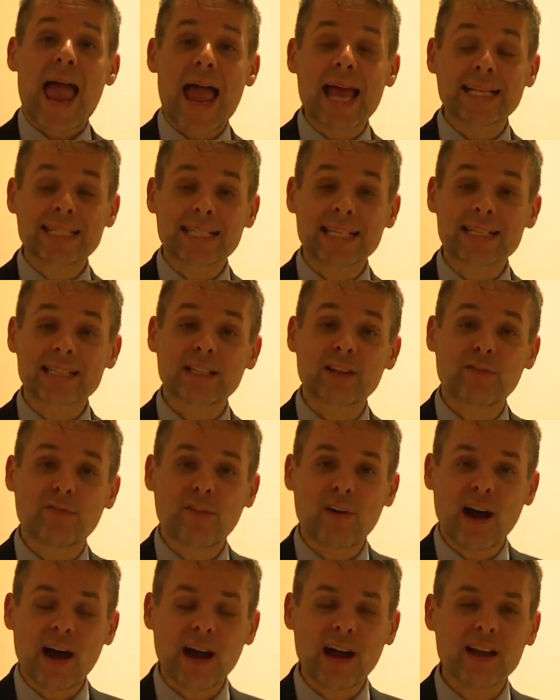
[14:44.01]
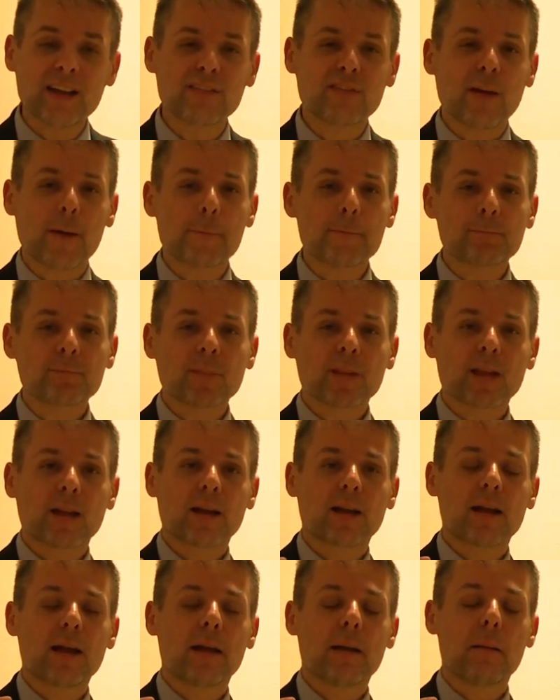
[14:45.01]
and 65
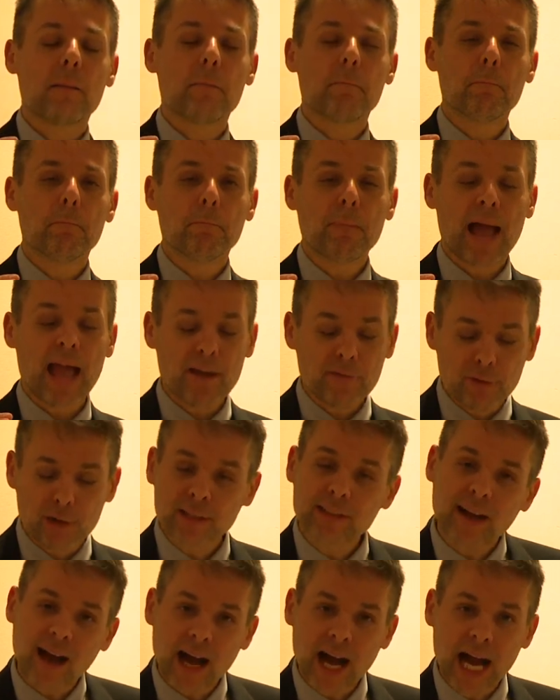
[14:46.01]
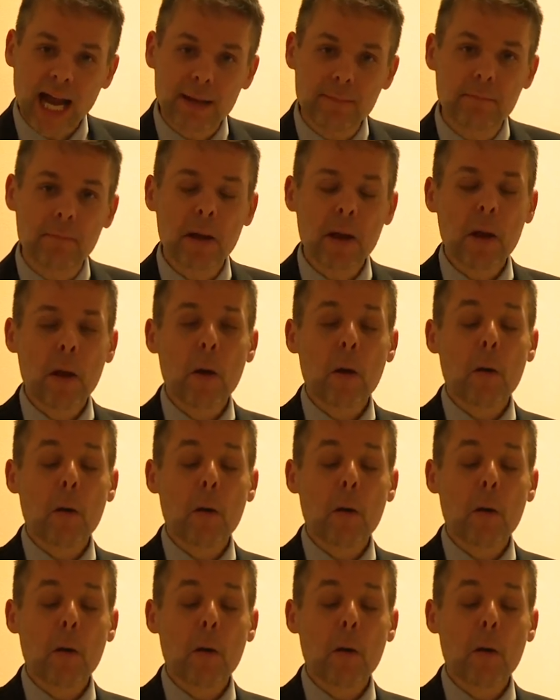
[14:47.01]
every time